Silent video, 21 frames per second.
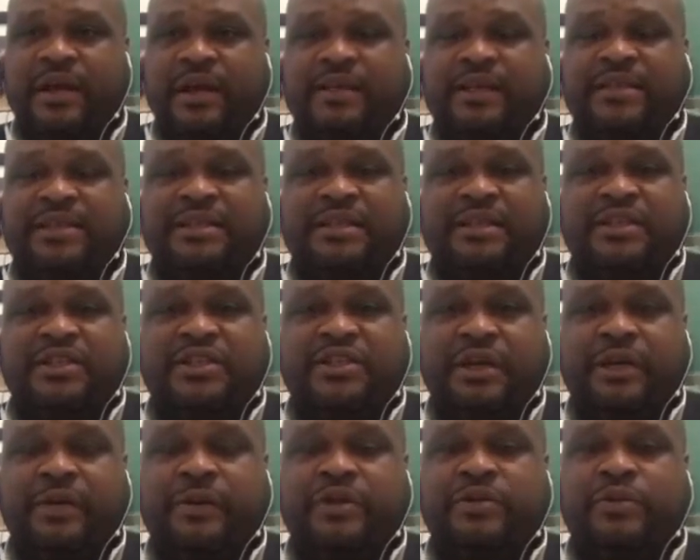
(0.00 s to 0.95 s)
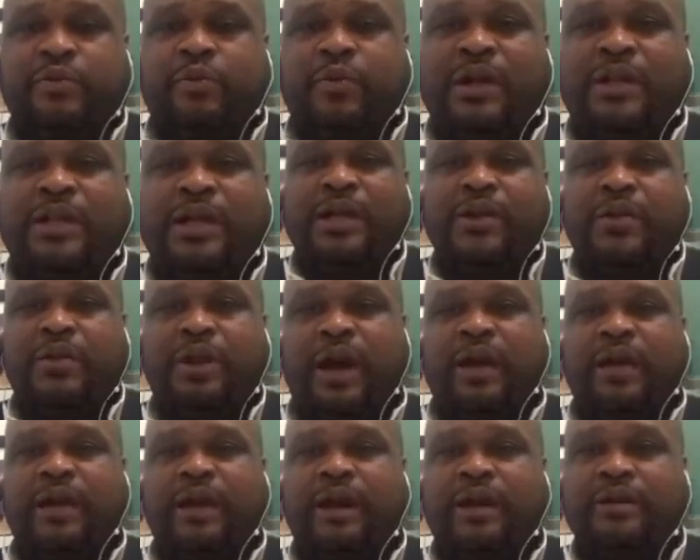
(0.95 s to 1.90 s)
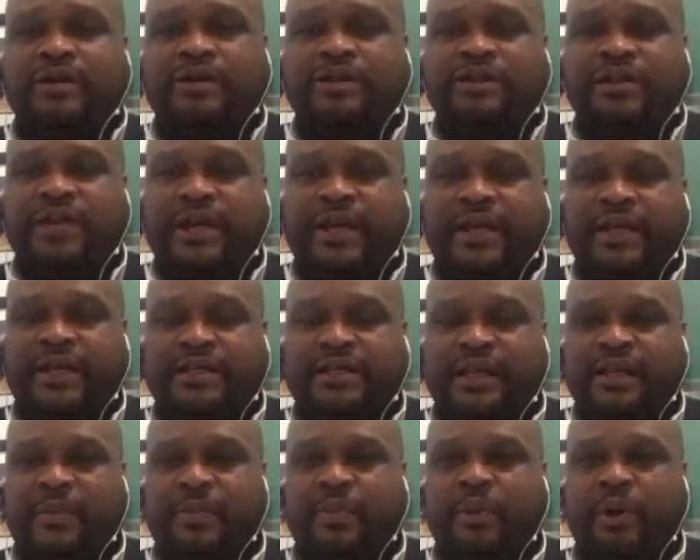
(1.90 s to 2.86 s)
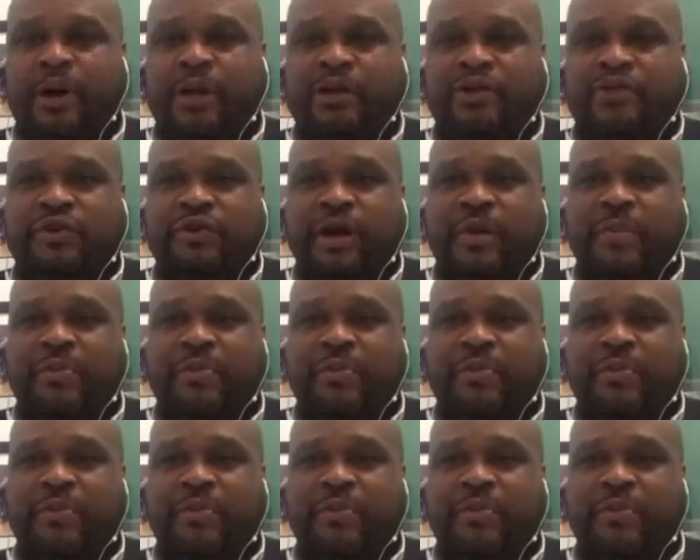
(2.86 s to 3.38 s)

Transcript: This is a series. One you got to understand is that the Portland Trail